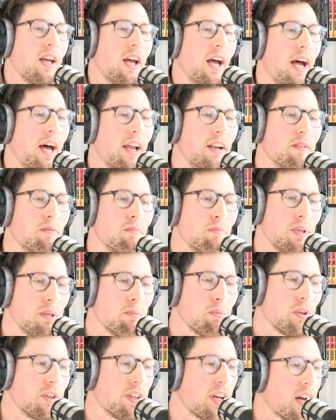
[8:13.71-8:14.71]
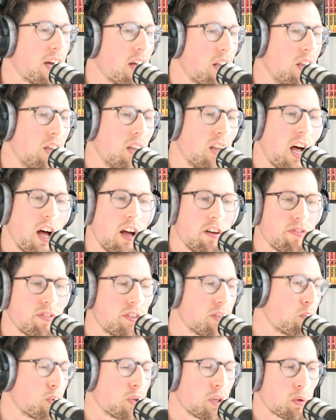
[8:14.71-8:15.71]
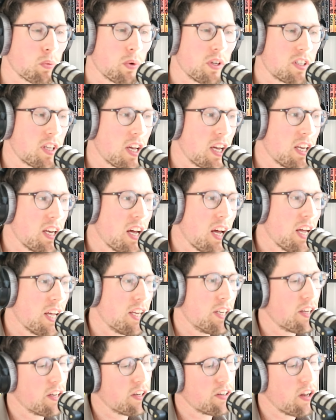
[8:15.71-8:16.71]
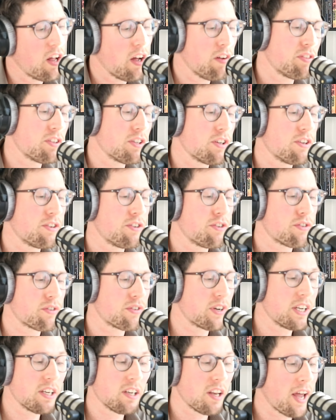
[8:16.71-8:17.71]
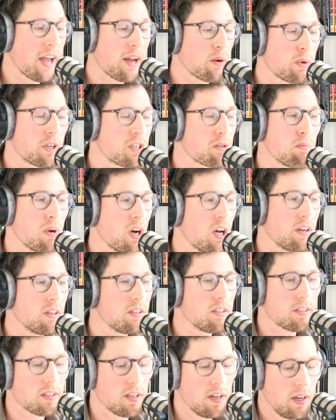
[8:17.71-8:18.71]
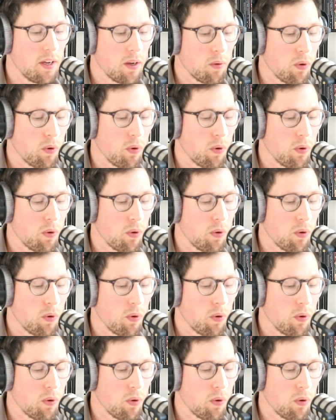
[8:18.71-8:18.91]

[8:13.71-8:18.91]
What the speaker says: And people that love to work with data and that love to train language models,